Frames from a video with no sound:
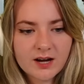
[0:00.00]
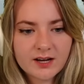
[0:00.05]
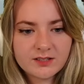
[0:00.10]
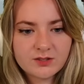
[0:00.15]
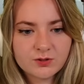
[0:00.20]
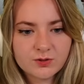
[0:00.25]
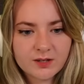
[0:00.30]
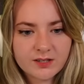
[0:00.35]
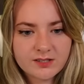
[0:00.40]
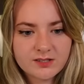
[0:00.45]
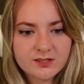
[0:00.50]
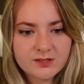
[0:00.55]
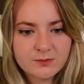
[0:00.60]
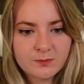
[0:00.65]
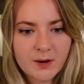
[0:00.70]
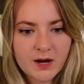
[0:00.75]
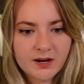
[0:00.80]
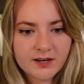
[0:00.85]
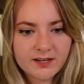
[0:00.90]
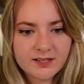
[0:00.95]
trust
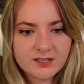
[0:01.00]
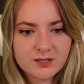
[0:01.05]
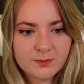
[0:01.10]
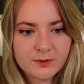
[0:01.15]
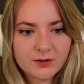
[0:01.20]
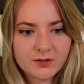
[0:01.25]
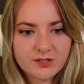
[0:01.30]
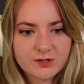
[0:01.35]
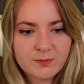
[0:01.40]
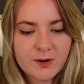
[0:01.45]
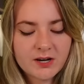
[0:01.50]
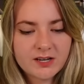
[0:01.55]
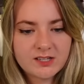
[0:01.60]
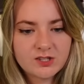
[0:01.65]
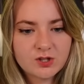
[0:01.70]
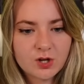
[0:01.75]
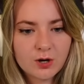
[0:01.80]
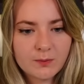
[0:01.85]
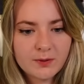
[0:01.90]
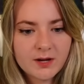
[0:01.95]
Sparky, to be honest. Sparky,
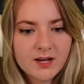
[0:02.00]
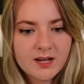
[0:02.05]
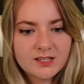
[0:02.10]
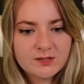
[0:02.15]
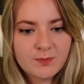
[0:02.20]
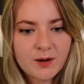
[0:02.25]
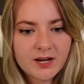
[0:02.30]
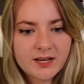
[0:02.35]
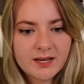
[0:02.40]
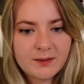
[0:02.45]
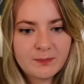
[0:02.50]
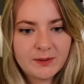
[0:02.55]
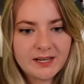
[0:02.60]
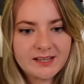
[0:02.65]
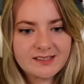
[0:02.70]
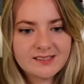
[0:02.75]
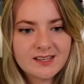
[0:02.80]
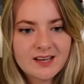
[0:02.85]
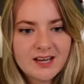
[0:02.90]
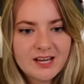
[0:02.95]
stop. Sparky,
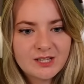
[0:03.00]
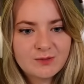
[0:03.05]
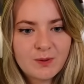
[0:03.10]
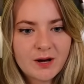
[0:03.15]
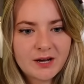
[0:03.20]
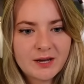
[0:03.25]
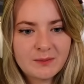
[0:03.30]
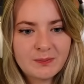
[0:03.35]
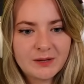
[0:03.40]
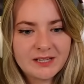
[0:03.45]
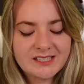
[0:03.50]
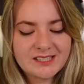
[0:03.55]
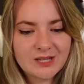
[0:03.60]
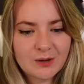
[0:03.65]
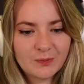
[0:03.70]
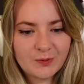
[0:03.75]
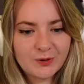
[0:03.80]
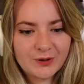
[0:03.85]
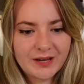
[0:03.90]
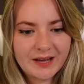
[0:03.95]
please. Sparky, please stop
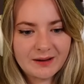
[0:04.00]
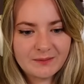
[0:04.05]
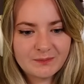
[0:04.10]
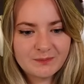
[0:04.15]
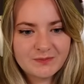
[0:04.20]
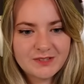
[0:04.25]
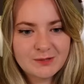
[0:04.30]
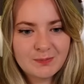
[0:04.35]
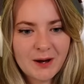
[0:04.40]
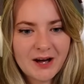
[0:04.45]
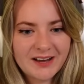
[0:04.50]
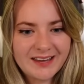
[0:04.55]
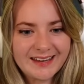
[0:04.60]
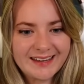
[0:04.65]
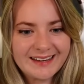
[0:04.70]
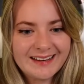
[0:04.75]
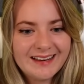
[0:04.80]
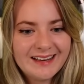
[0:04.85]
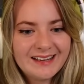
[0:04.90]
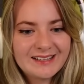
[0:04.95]
walking.
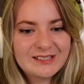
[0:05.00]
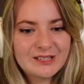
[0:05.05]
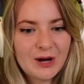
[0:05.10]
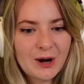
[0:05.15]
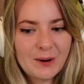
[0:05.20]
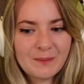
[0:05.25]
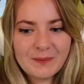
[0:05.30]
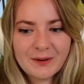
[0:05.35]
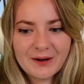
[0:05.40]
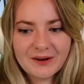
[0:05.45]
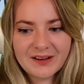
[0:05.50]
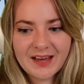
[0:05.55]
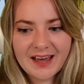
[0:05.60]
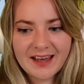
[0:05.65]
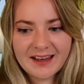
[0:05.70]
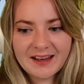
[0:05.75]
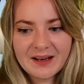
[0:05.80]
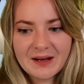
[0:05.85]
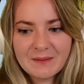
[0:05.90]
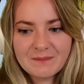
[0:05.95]
Sparky, stop.
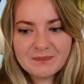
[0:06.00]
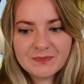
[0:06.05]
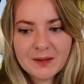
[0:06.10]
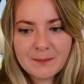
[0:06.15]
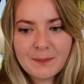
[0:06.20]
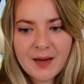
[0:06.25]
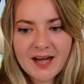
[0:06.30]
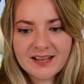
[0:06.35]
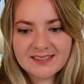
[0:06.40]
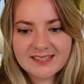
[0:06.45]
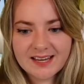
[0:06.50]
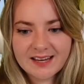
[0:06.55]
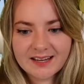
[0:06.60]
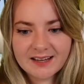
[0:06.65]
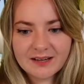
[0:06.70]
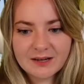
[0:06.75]
Okay, petting.